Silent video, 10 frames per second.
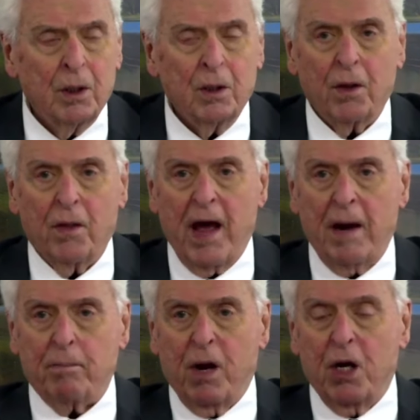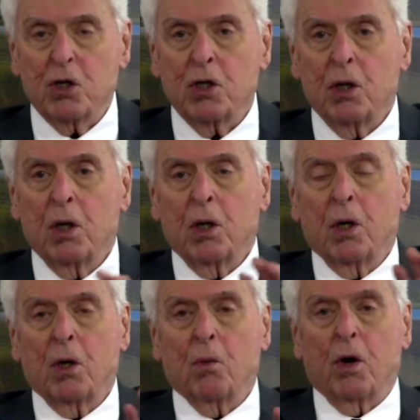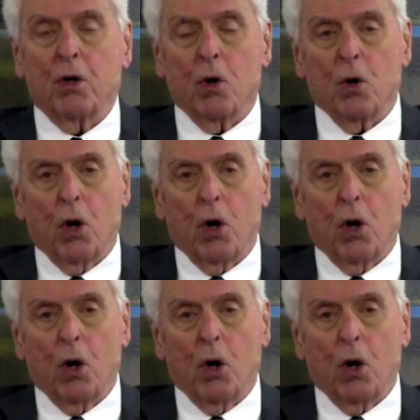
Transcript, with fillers: Now, that means when you're